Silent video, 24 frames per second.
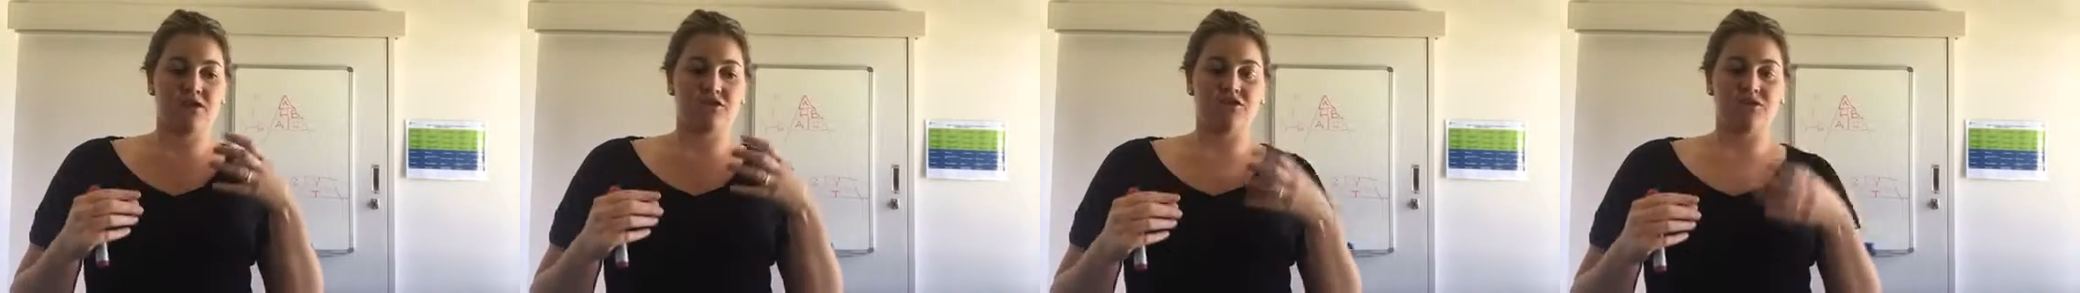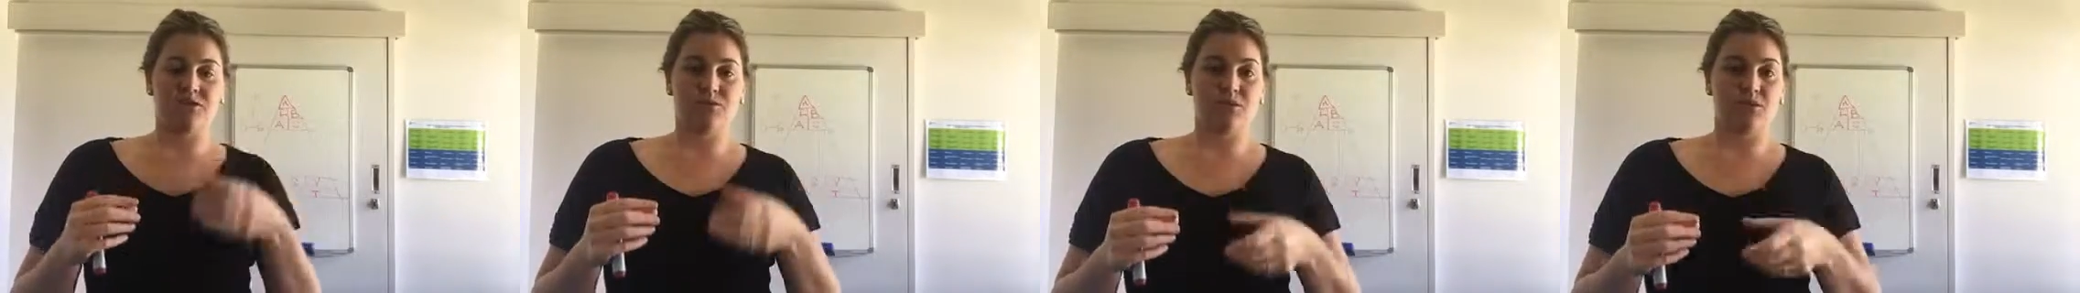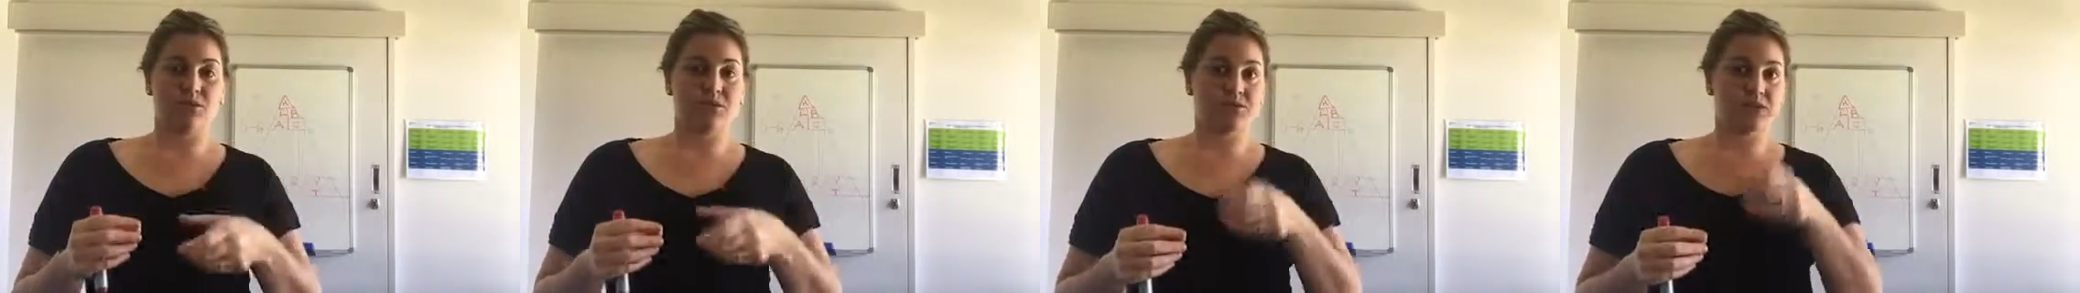
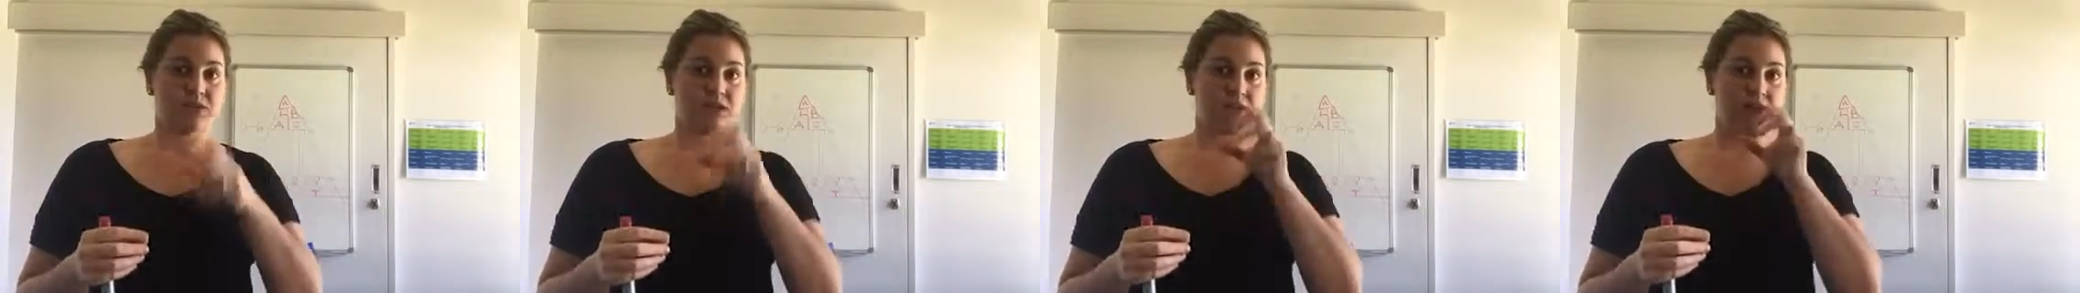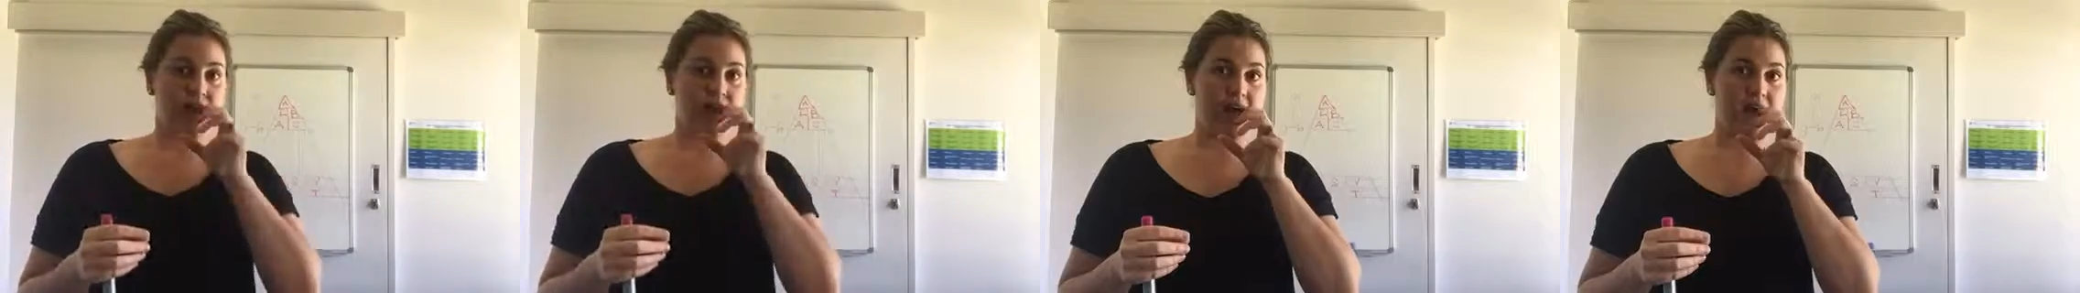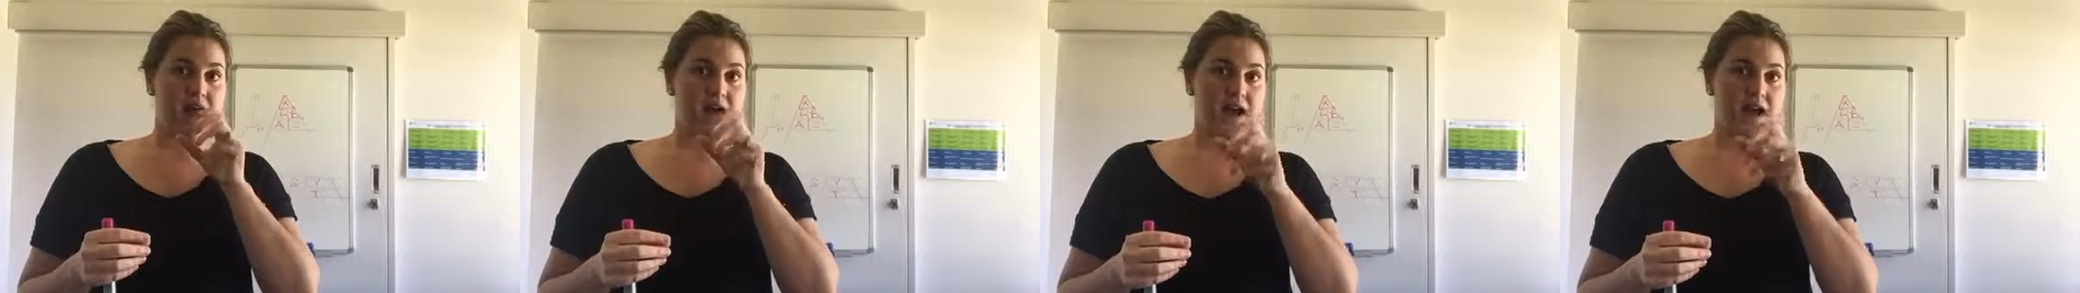drink bottles that are
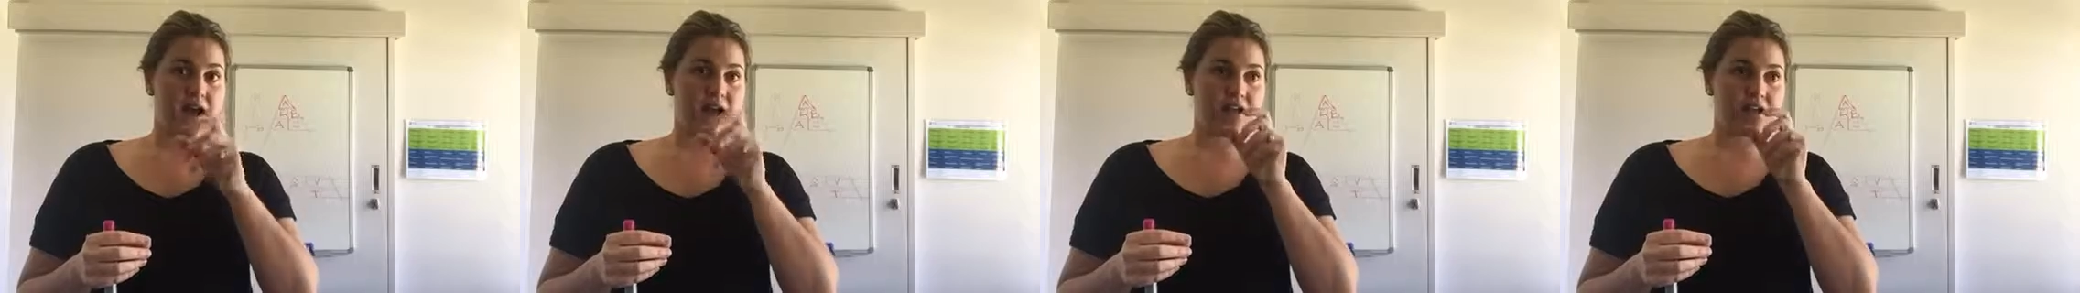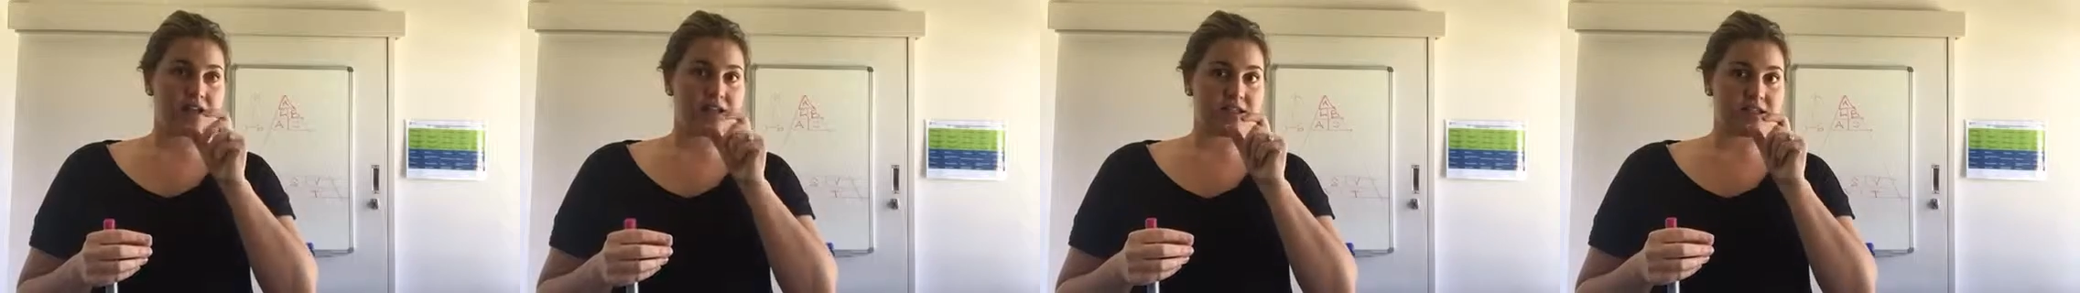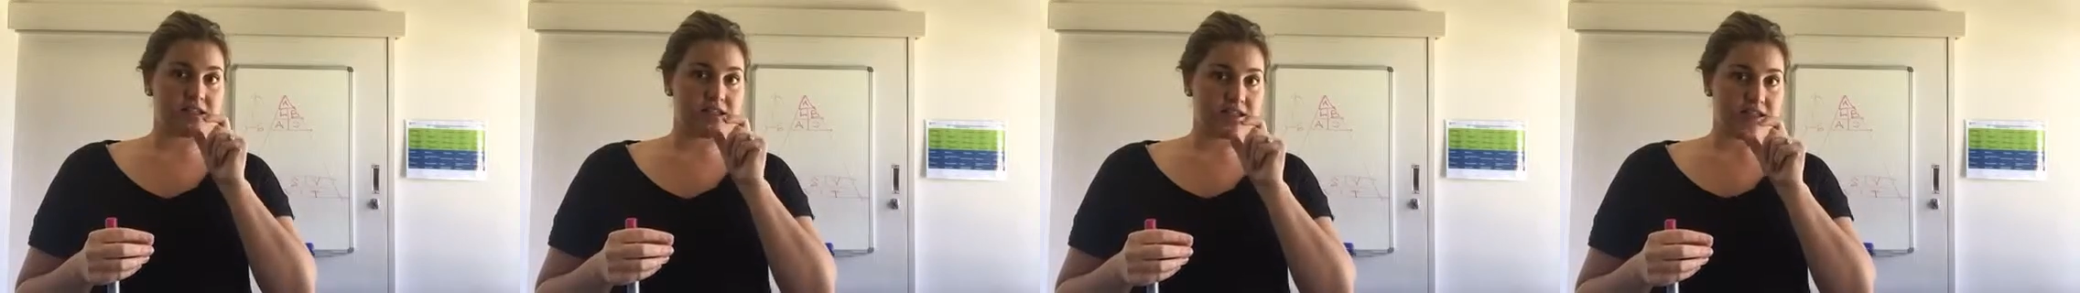harder
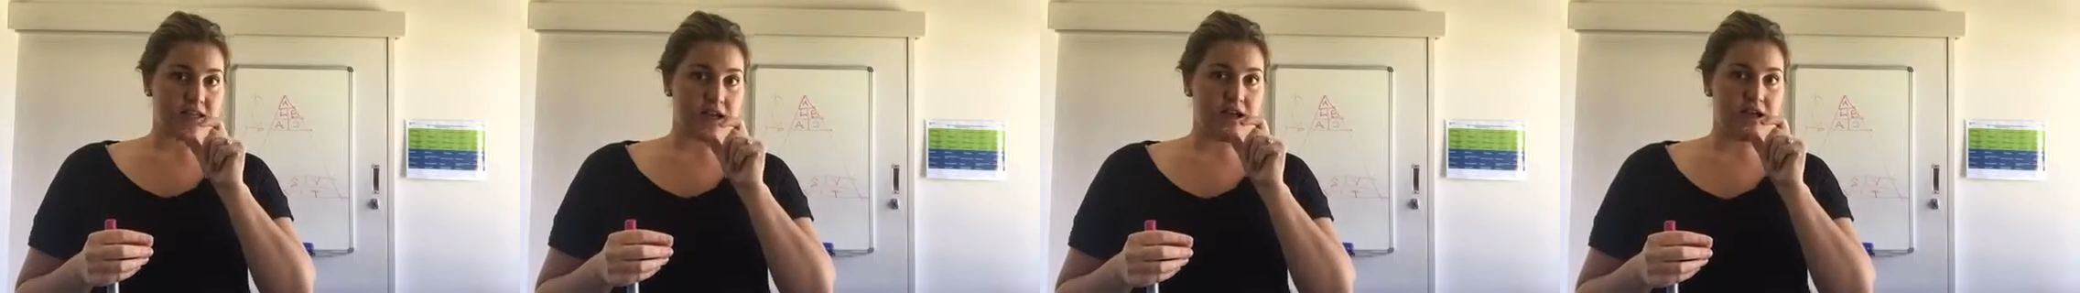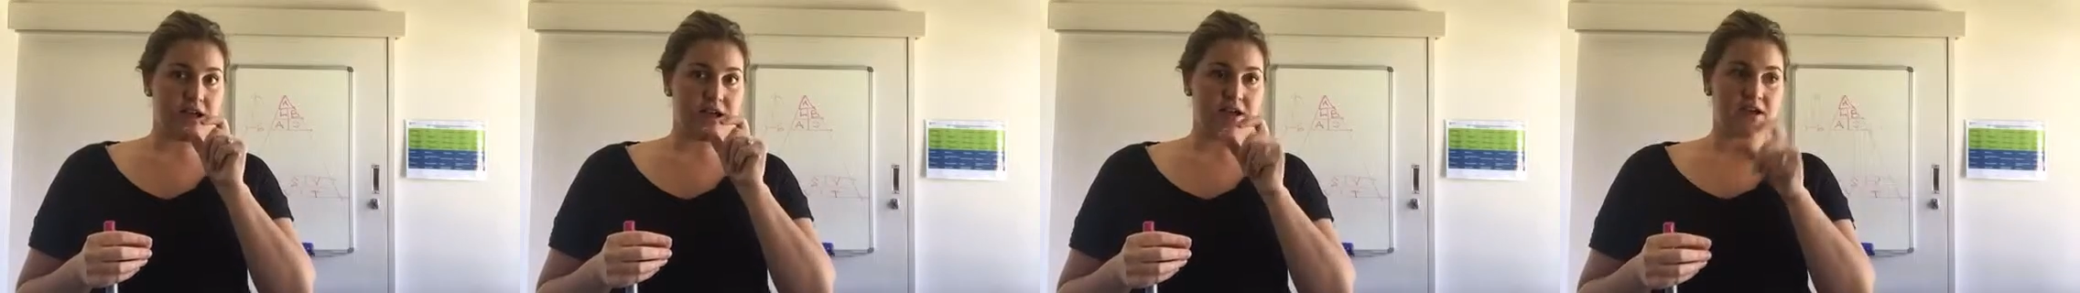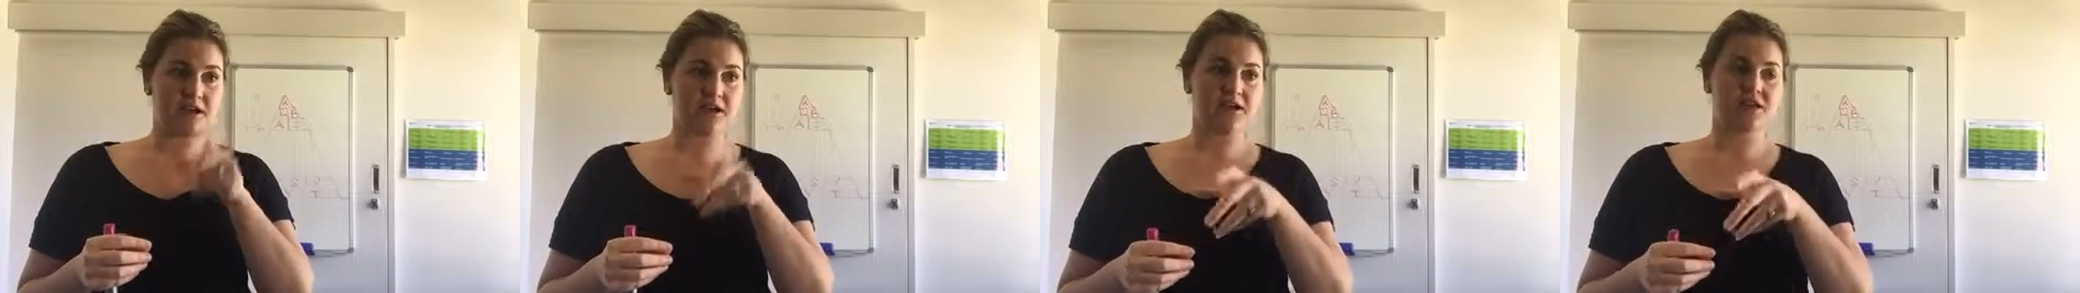to
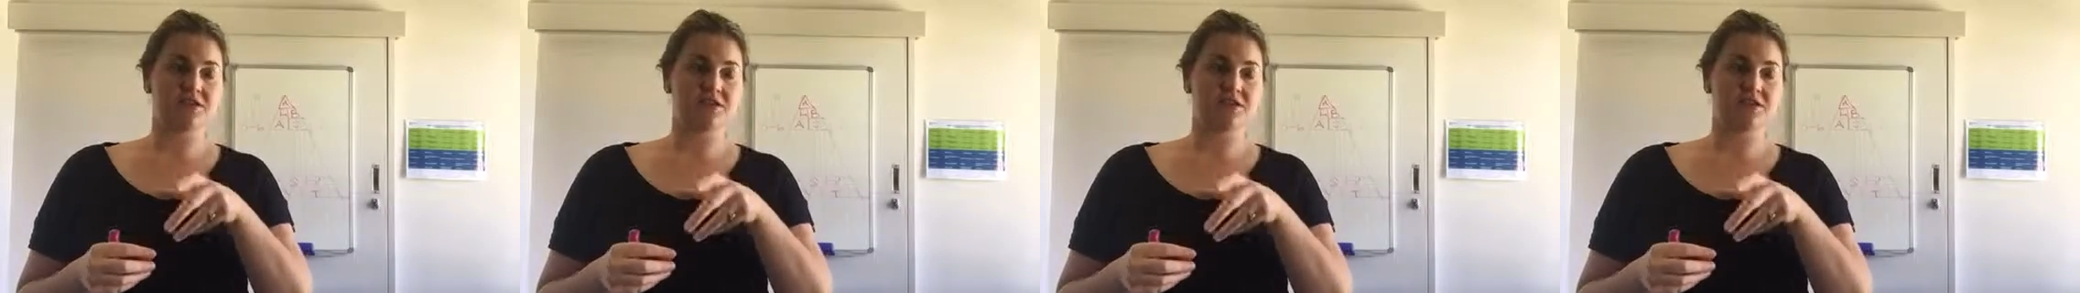suck,